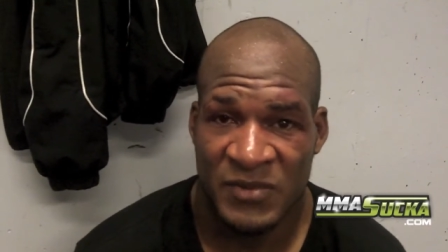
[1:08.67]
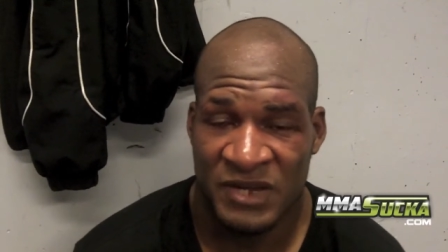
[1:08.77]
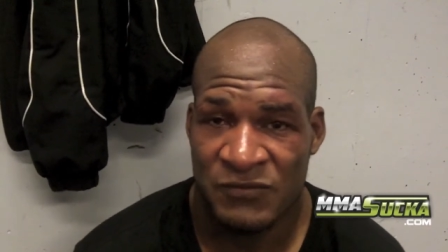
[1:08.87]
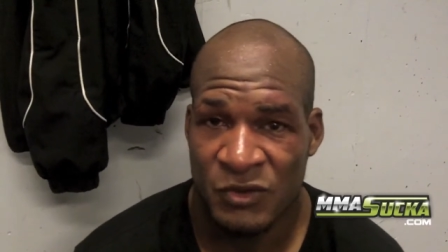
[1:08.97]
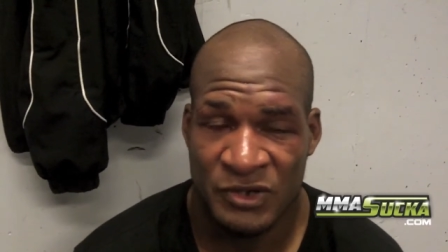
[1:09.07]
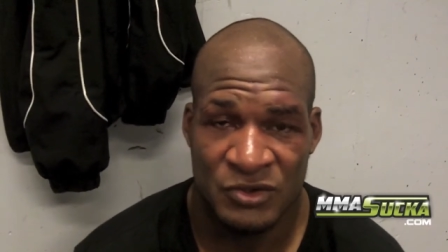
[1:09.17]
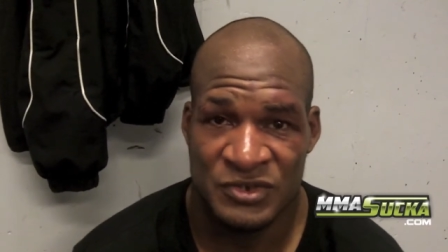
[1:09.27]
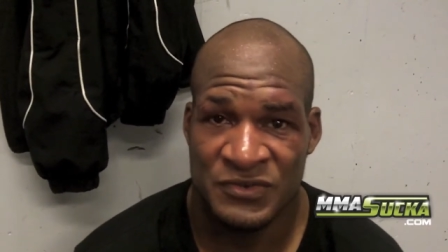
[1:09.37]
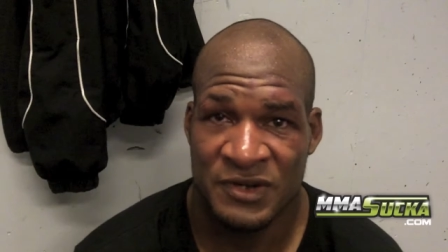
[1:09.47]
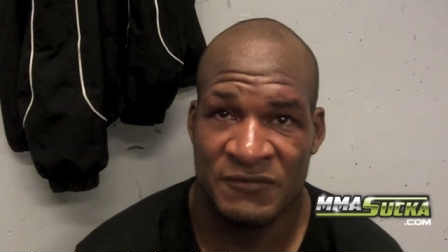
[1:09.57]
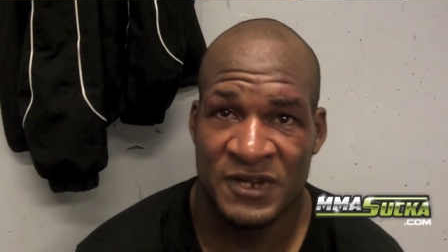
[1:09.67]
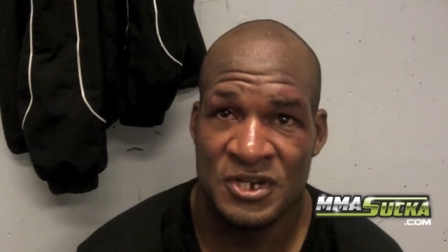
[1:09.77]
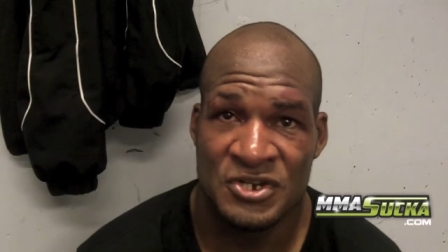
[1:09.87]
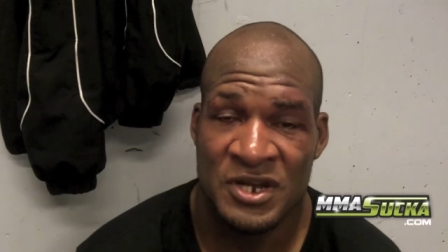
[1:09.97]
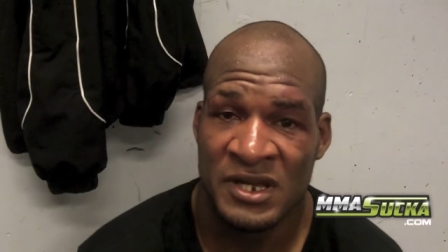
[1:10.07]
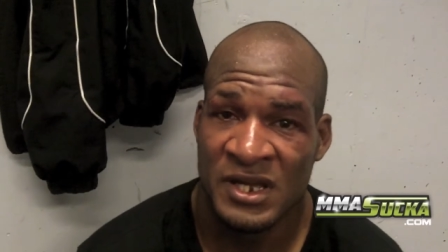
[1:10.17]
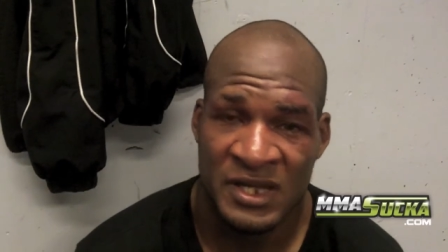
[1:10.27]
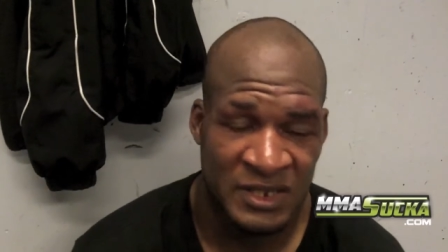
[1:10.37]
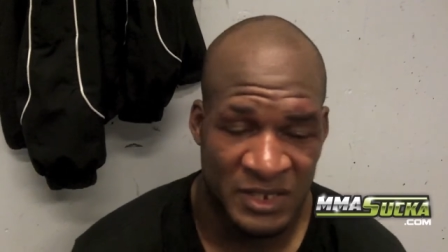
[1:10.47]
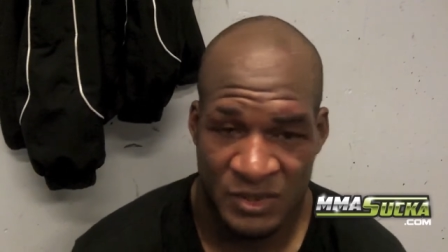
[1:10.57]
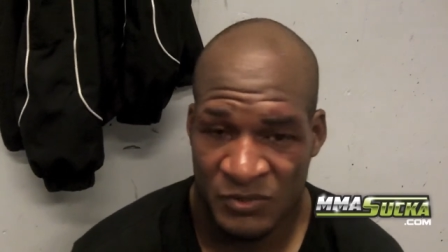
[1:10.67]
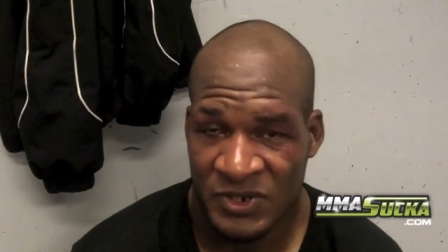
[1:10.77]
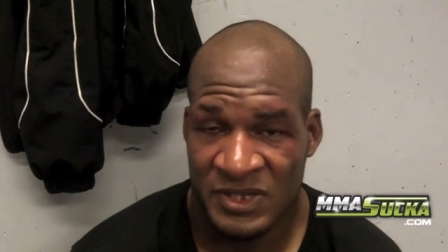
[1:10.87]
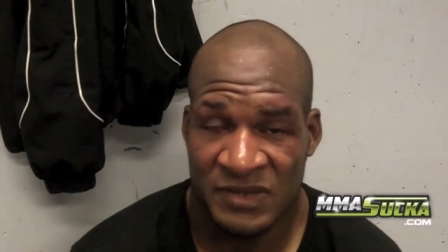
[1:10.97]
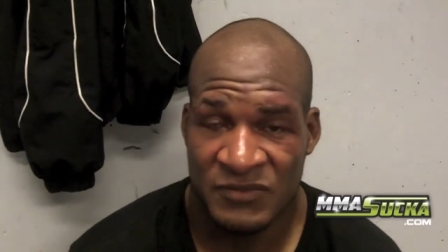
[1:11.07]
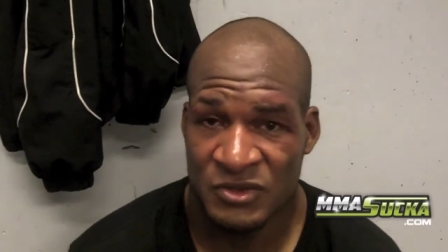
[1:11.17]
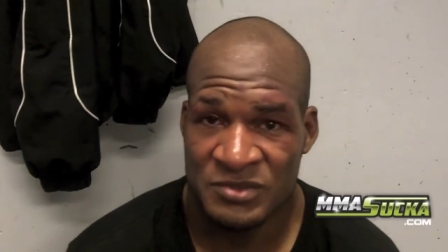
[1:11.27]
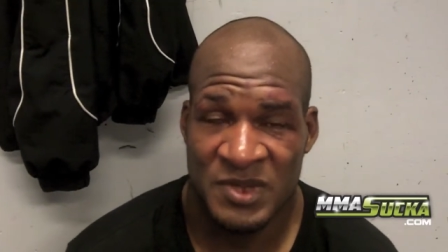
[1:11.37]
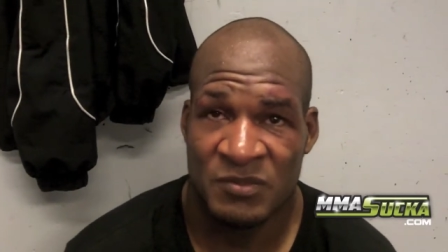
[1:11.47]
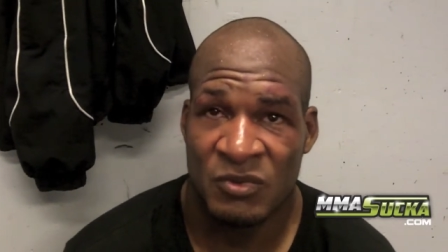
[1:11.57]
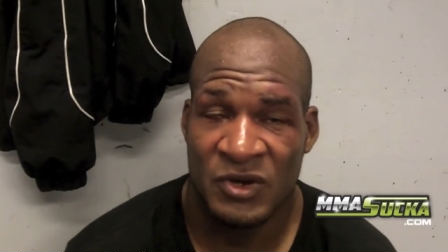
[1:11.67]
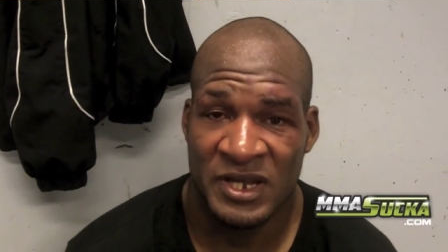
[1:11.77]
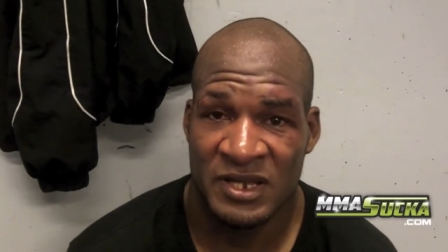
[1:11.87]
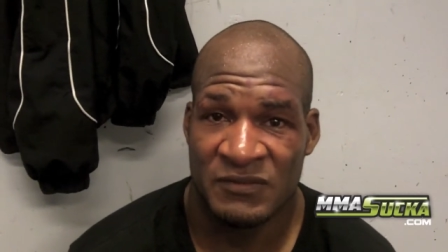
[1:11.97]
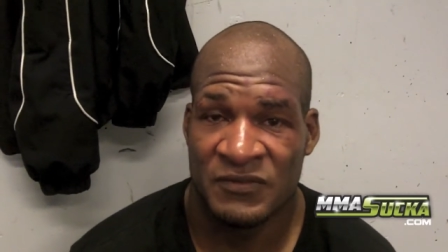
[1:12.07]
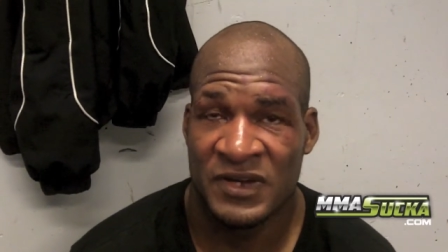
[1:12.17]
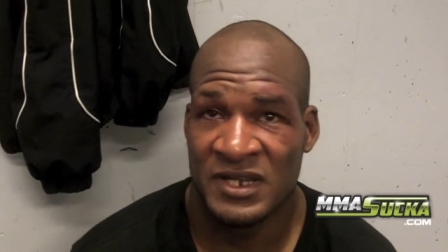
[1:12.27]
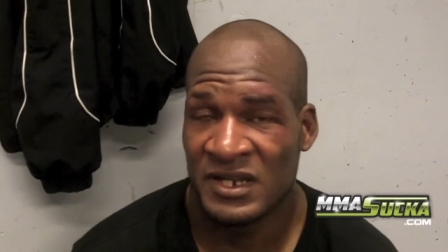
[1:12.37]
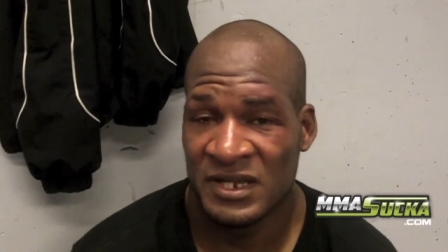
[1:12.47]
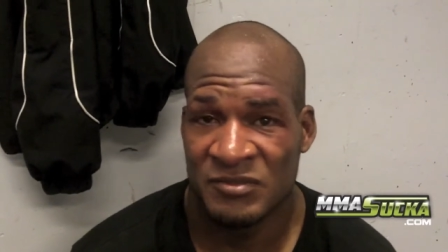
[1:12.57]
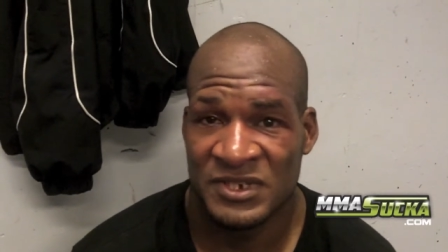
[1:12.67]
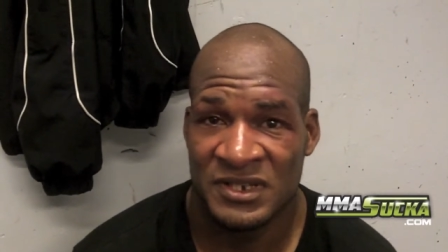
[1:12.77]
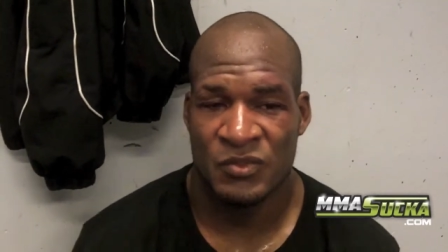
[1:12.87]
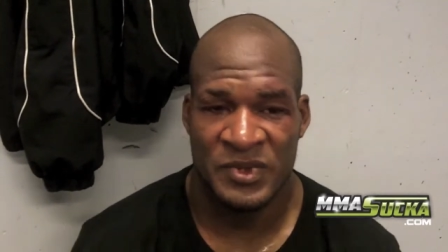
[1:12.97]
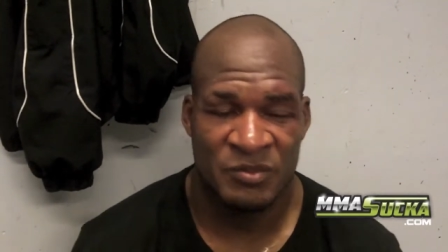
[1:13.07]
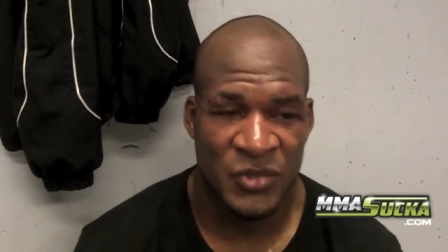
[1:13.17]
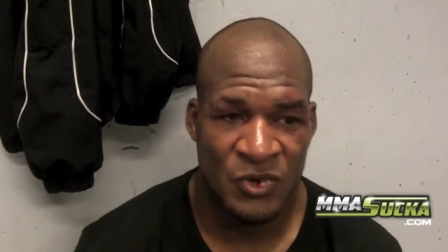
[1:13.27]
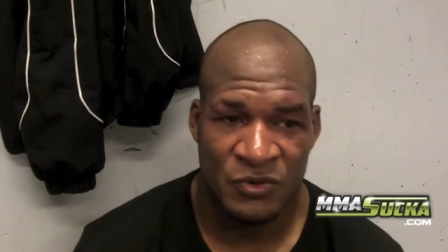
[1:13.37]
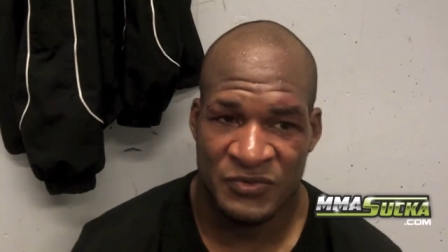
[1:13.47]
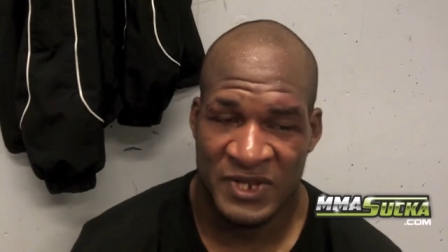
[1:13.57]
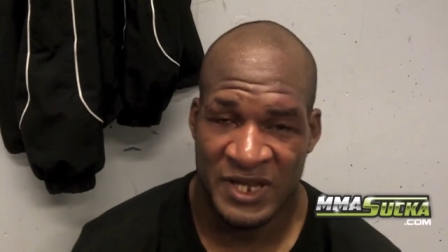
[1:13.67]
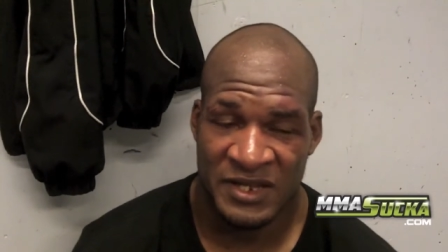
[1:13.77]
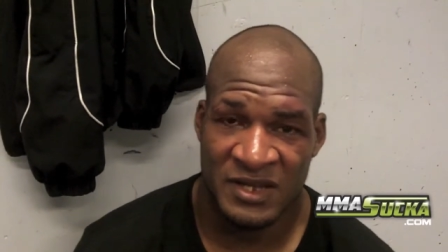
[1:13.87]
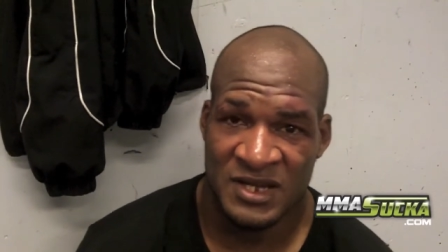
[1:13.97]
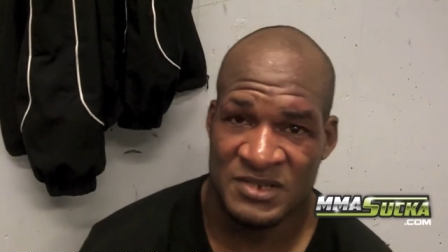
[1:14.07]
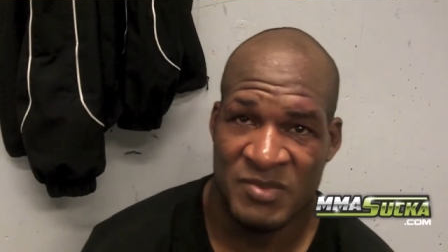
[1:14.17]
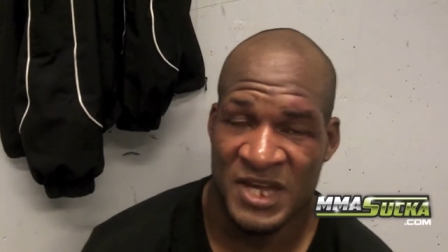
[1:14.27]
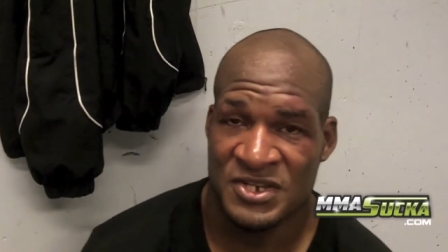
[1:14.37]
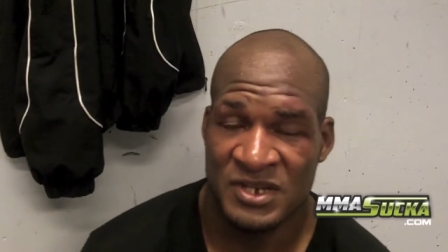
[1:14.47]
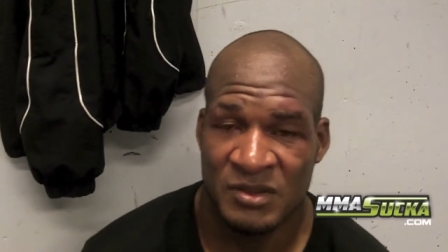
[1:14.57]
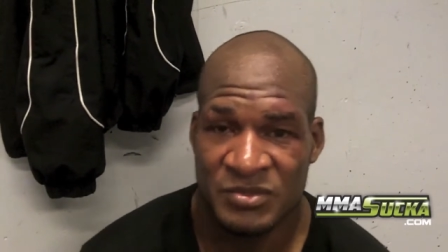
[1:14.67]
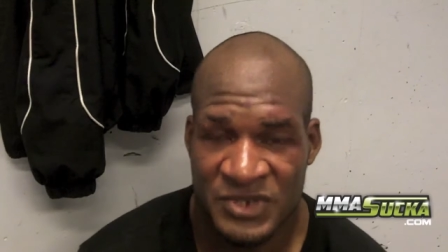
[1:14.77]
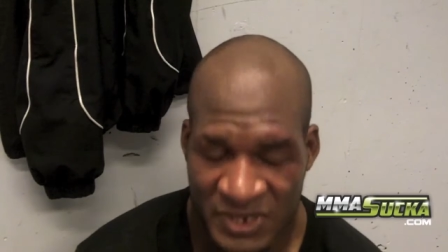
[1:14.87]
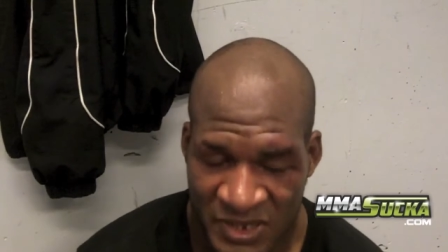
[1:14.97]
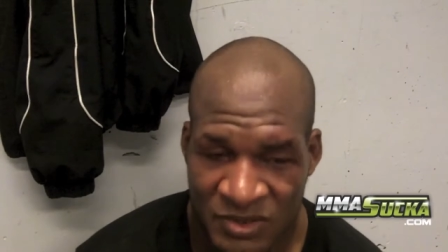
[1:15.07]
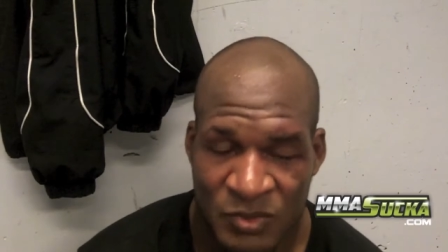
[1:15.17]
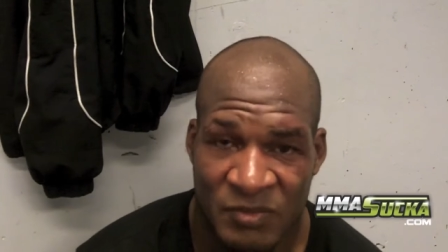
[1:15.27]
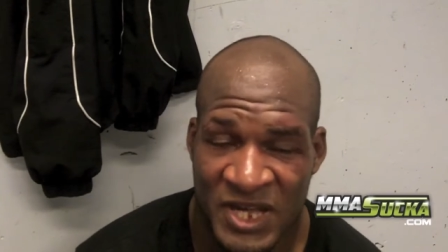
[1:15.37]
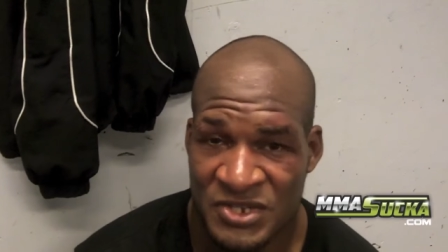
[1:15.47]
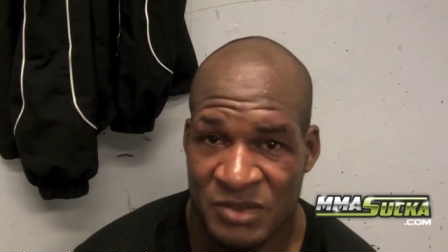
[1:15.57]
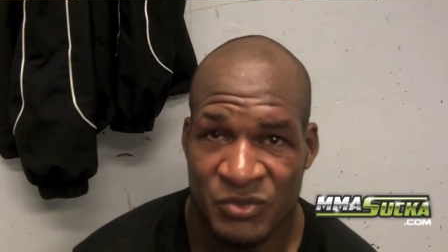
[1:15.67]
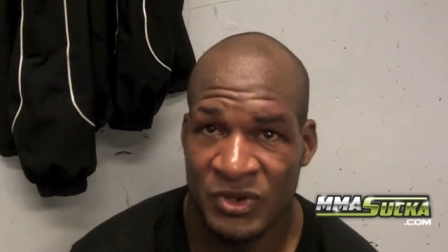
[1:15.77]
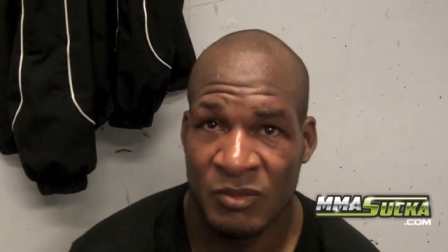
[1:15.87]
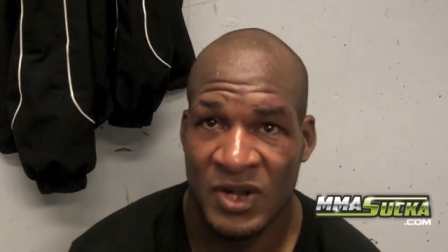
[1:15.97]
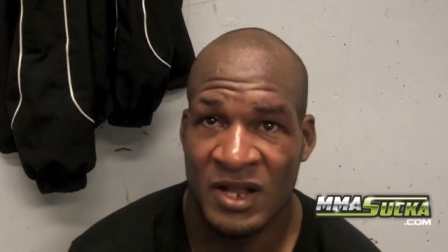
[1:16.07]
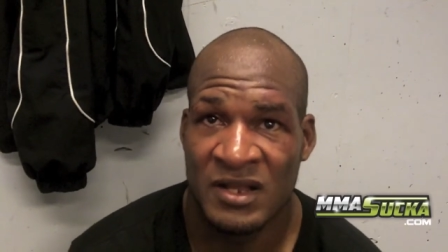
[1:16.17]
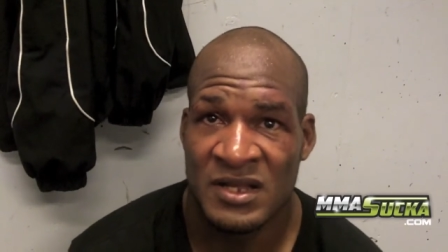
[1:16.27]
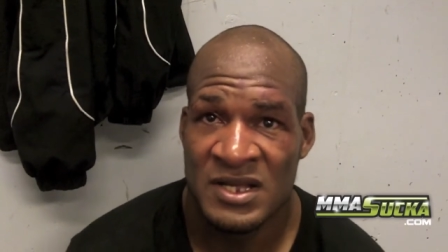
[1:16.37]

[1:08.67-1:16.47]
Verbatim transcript: Mike Ford goes for the finish, and we'll give those people one hell of a fight in Edmonton. We both like us matching up together. We match up real well.